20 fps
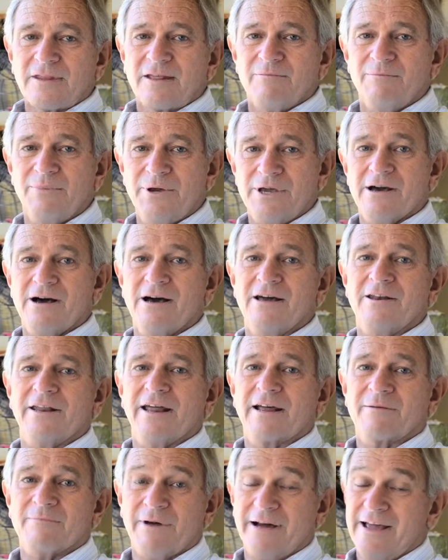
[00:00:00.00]

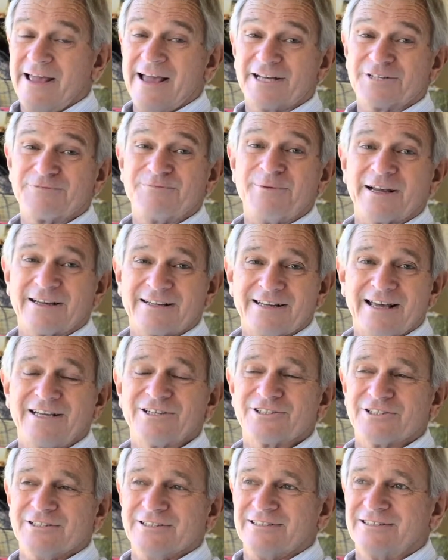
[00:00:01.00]
beyond my
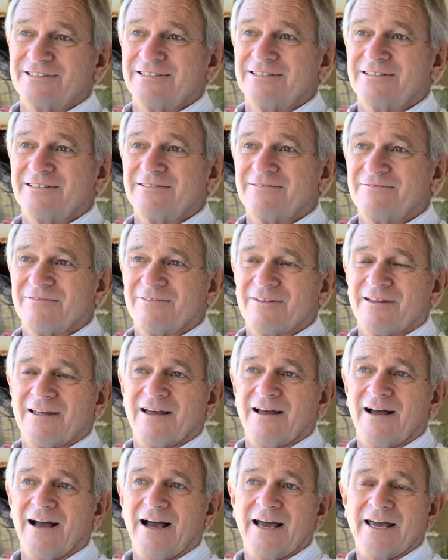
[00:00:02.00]
expectations.
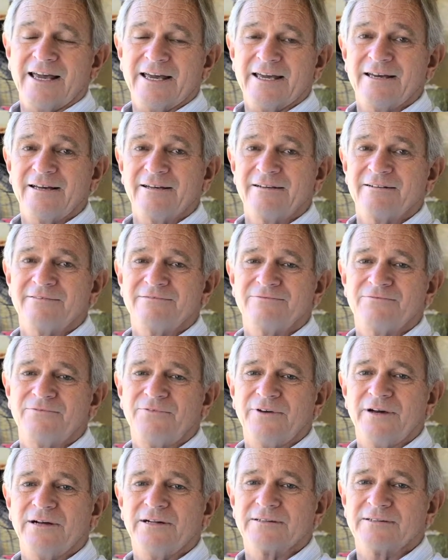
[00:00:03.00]
I
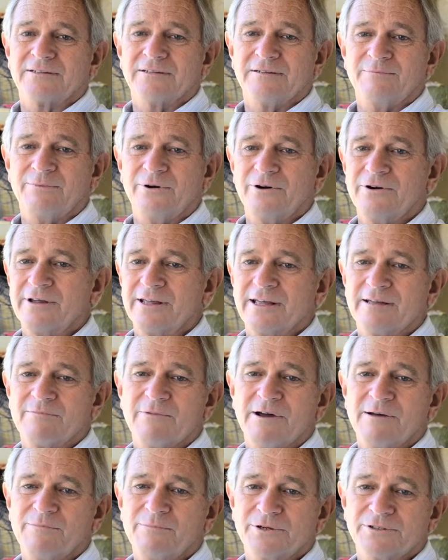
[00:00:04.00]
felt a burning in
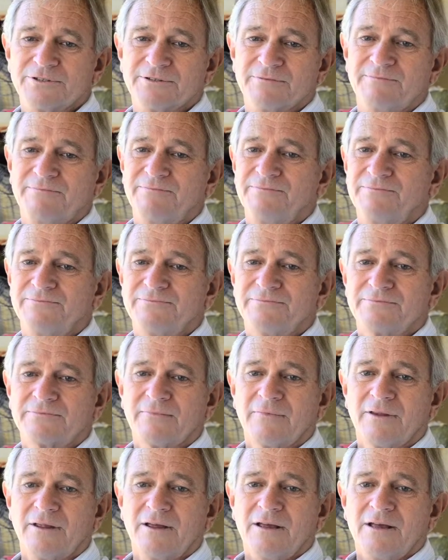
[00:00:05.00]
my bosom.
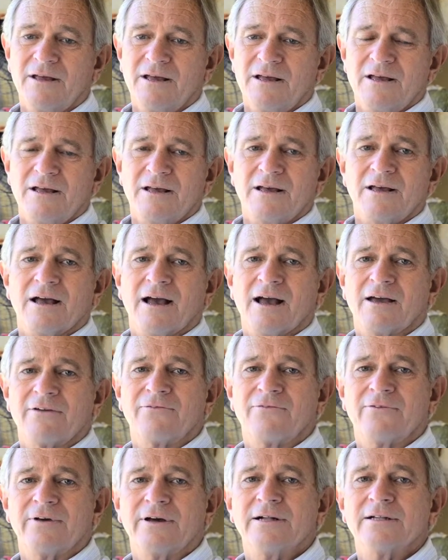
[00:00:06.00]
I
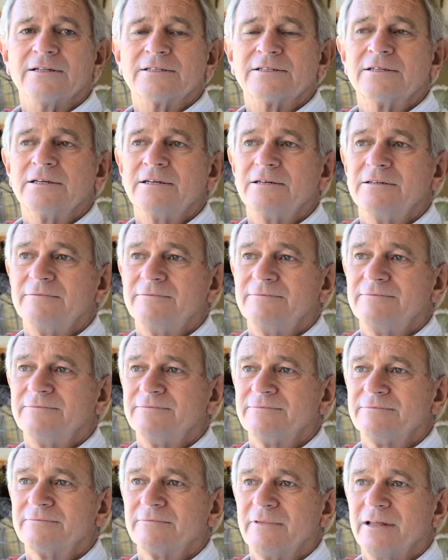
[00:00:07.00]
felt
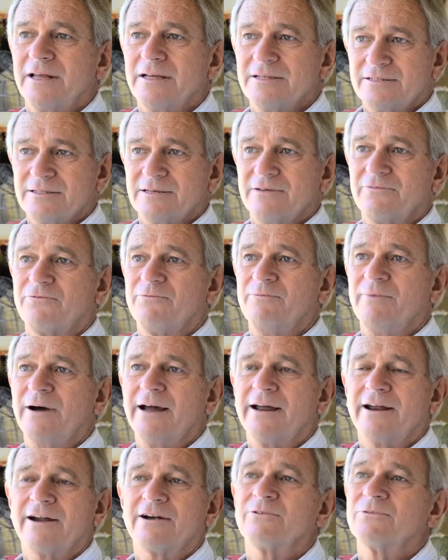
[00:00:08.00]
as if my
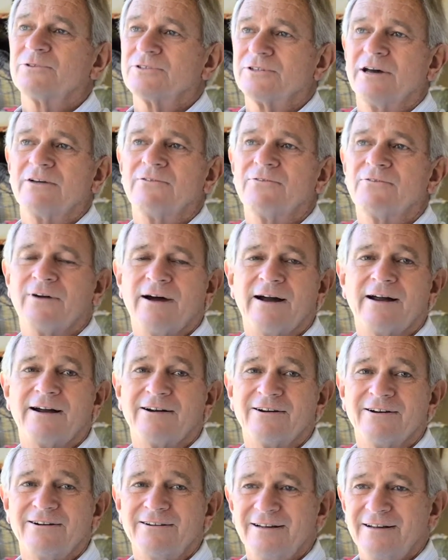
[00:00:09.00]
hair was on
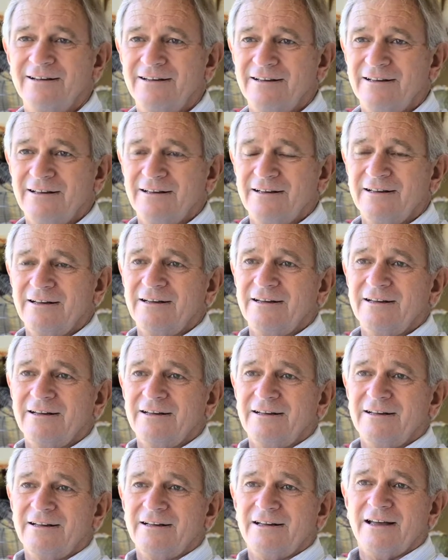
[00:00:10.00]
fire,
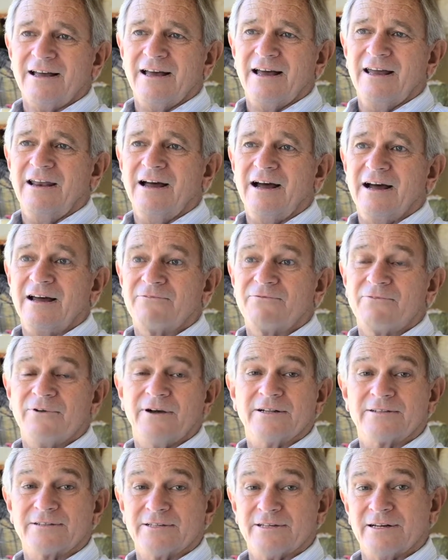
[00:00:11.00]
and I
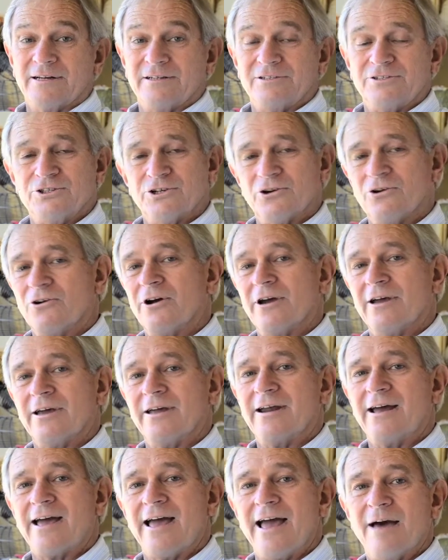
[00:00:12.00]
felt a joy and
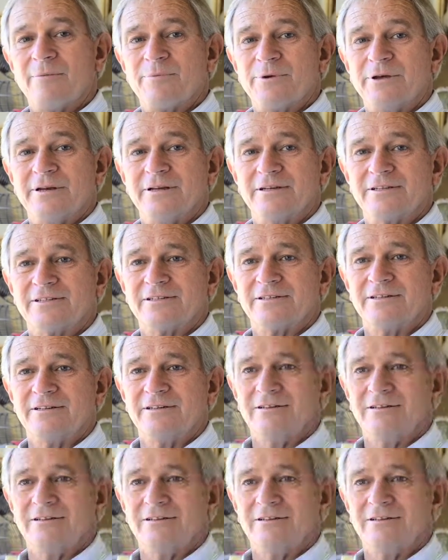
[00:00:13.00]
a happiness